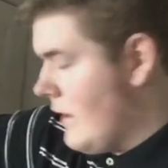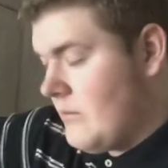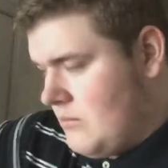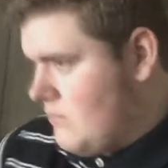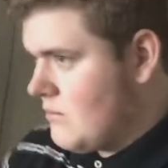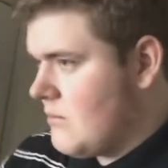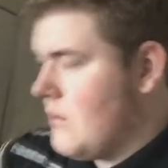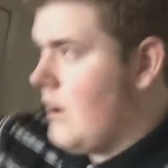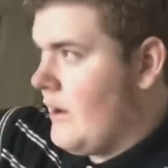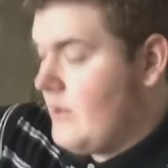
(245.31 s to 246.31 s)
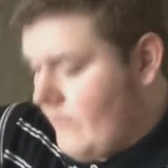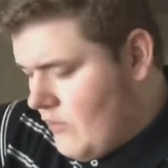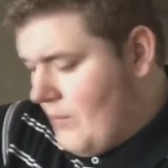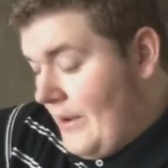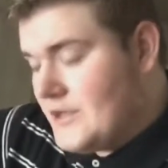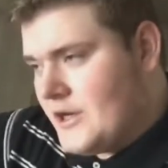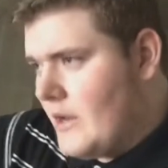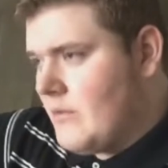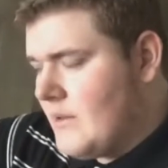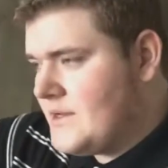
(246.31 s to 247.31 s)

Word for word: Look, I, I can give you a BJ.